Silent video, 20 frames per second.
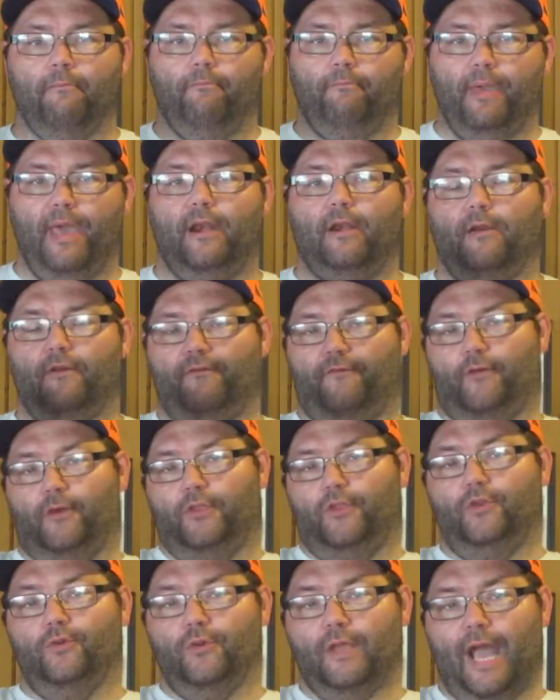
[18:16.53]
better for
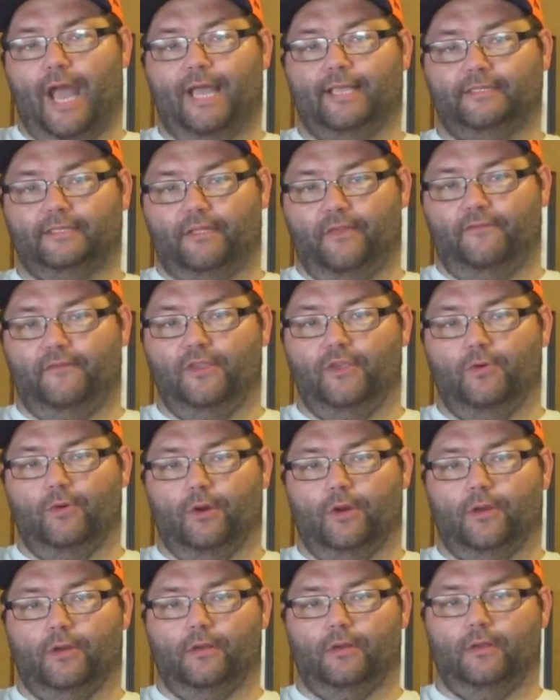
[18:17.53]
you guys, the
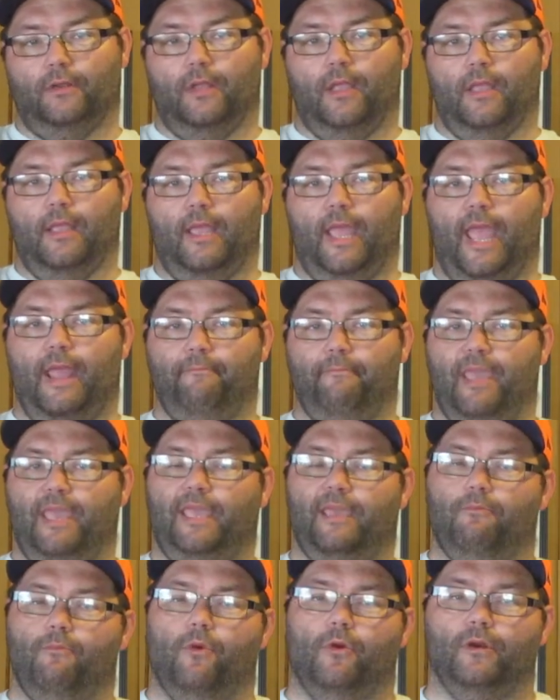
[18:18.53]
viewer, and
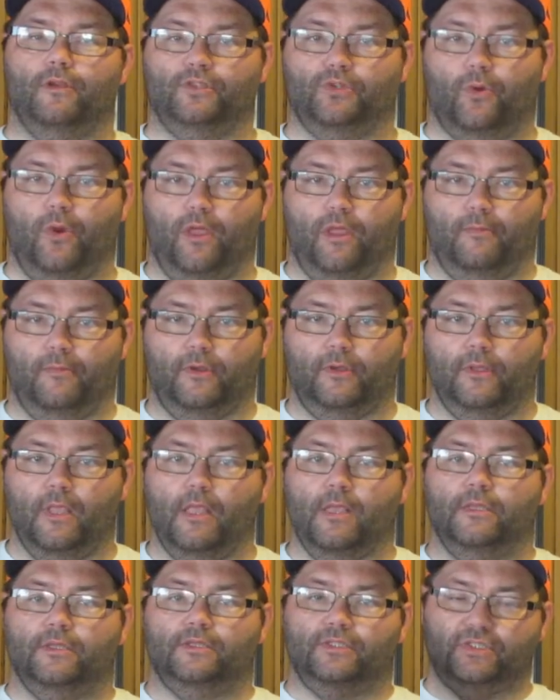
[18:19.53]
make it more enjoyable.
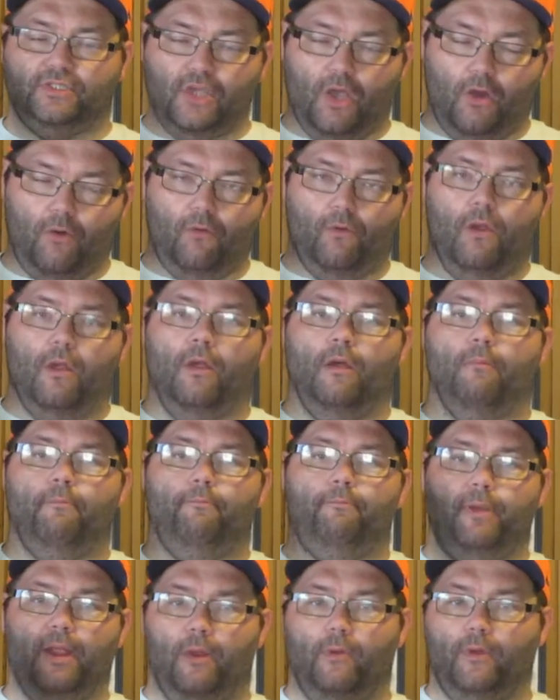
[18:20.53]
So,
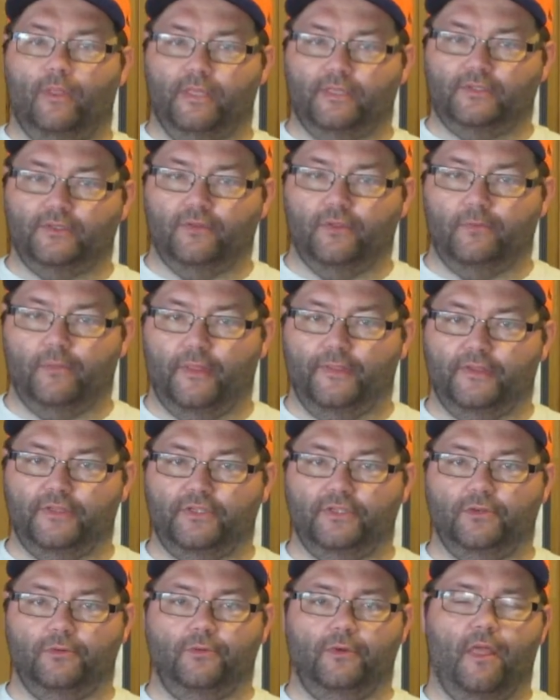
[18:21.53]
bear with us through the month of
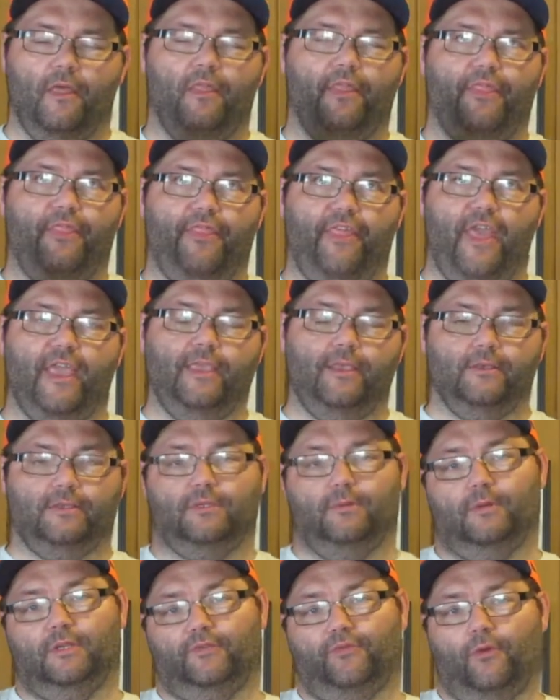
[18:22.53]
June. Thank you
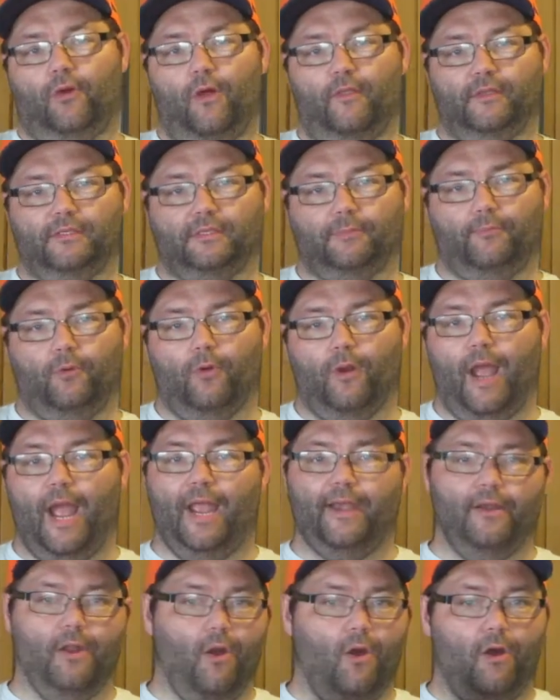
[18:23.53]
so much for all the support.
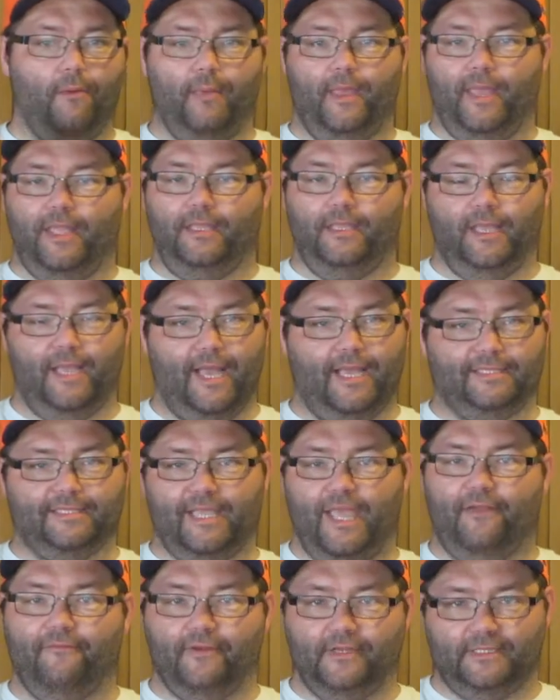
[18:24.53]
I know I'm hitting you guys
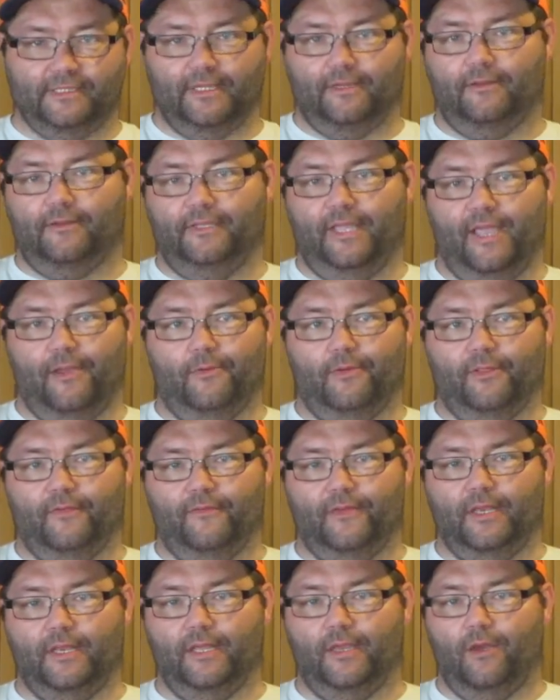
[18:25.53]
every single day with a
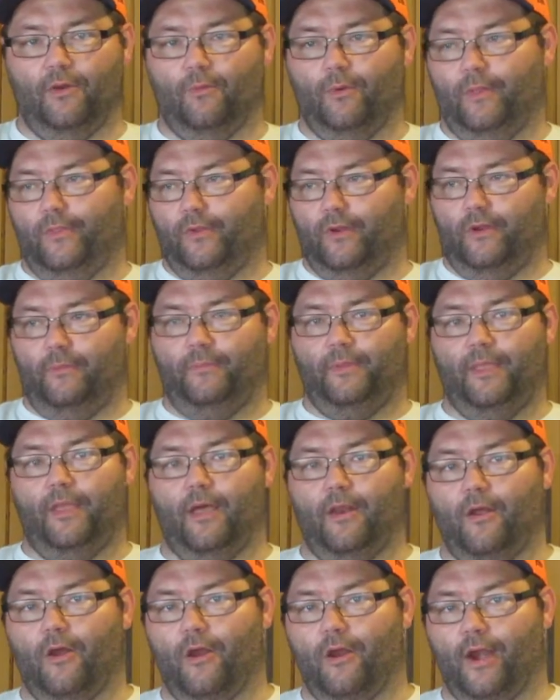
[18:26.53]
video, whether it be
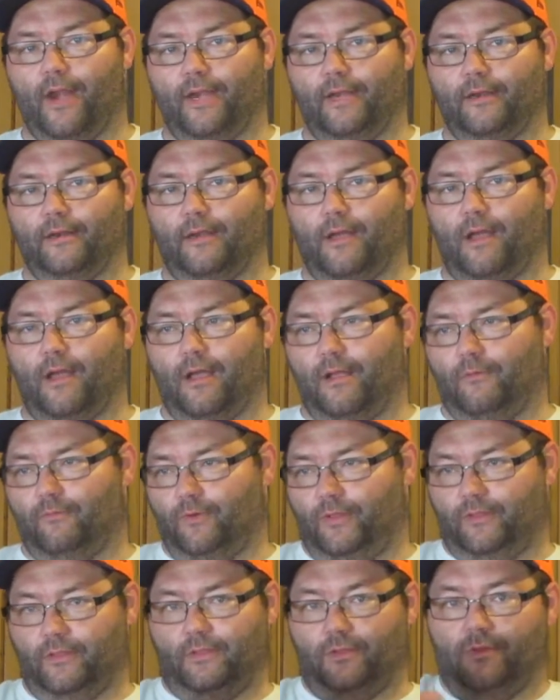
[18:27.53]
on our end
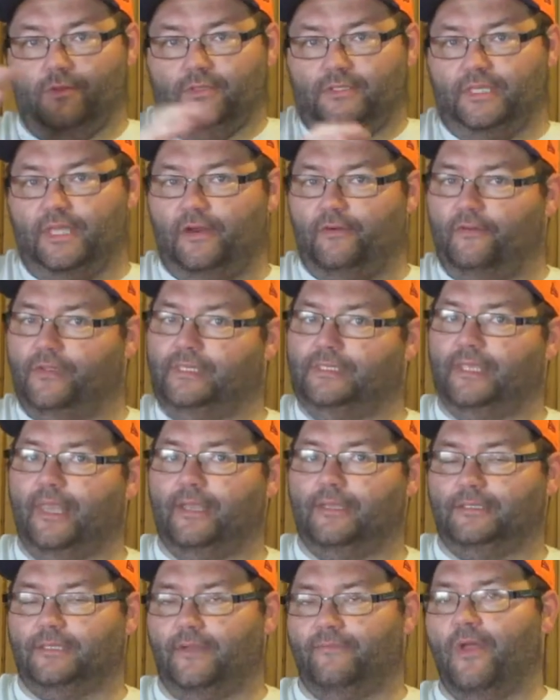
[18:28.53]
with the dudes that are
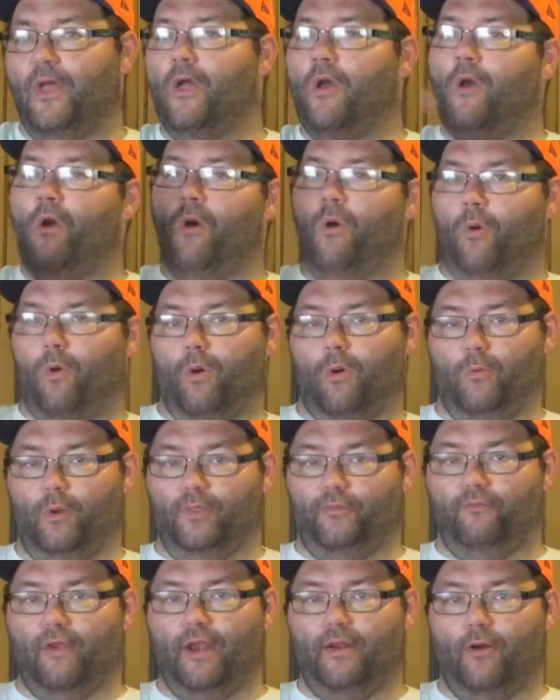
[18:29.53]
reselling stuff, or
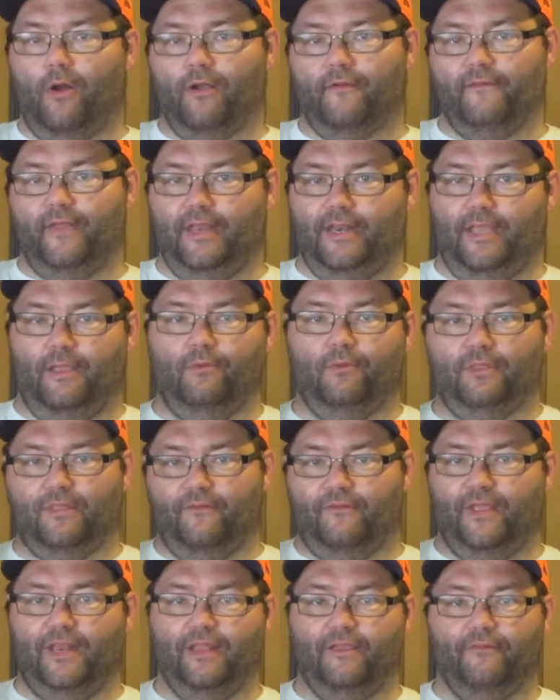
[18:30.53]
with Red Hawk Vending with
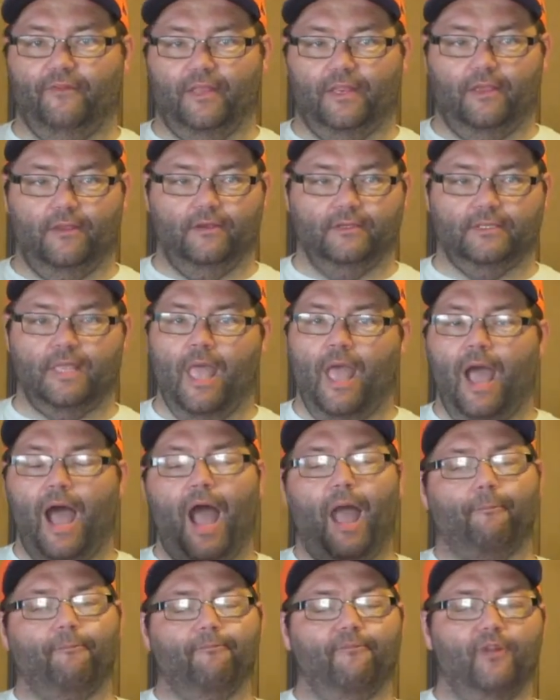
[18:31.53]
the vending videos.
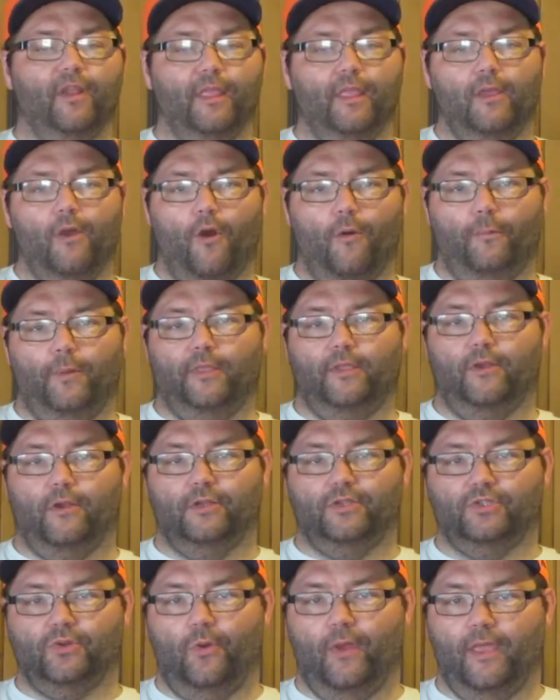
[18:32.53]
I'm really hoping you're
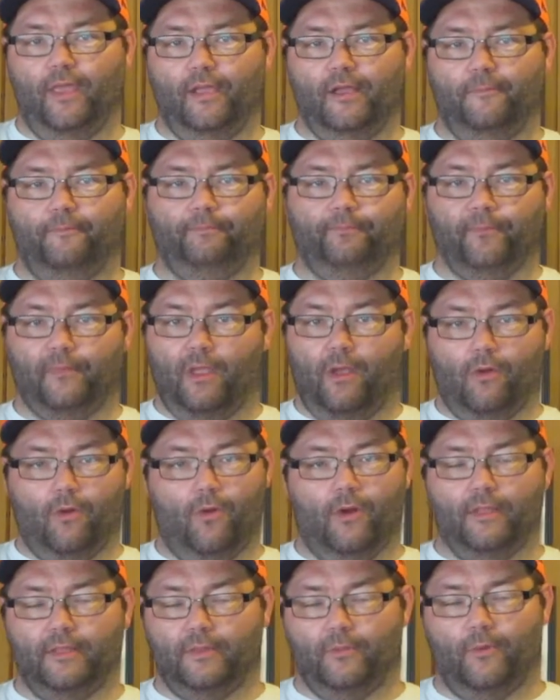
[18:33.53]
enjoying them.
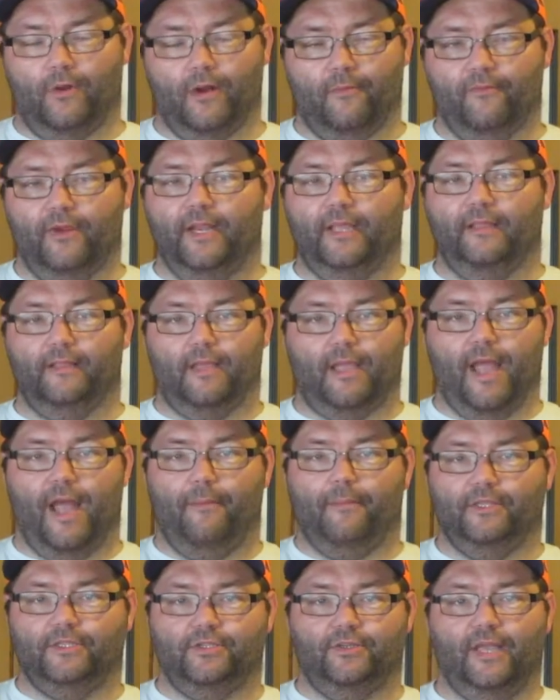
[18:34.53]
According to what I'm reading in the
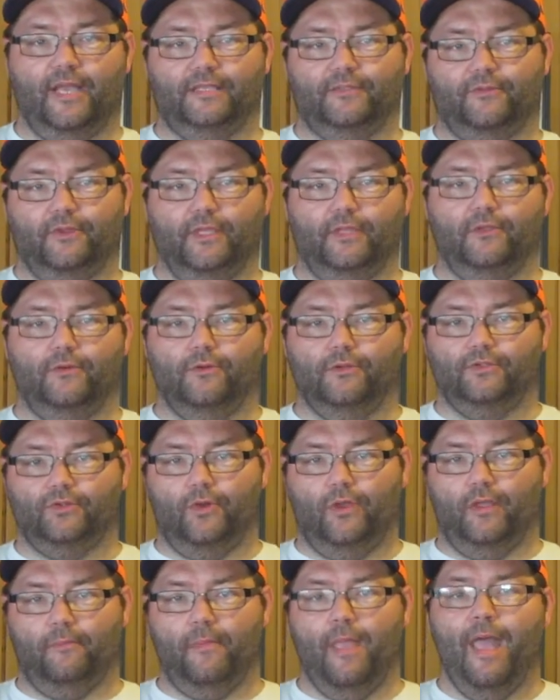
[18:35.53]
comments, you guys really do
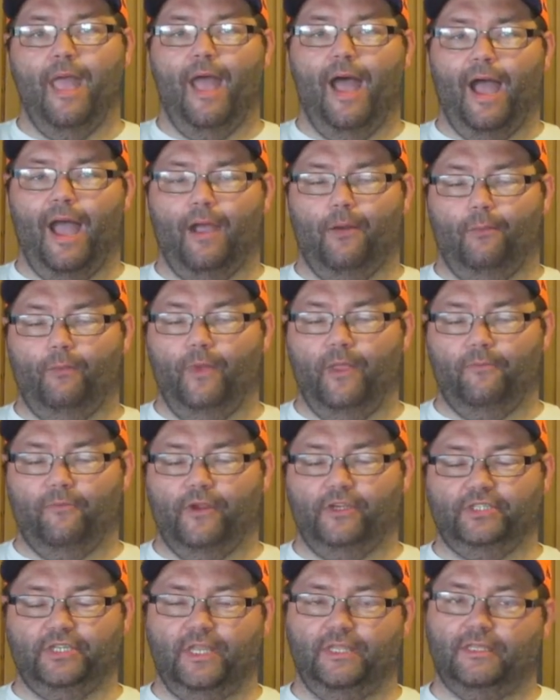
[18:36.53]
enjoy them. We
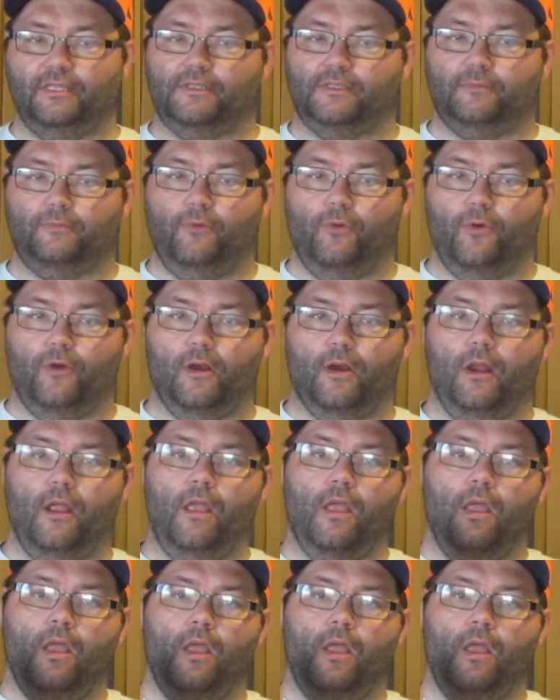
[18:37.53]
appreciate the support.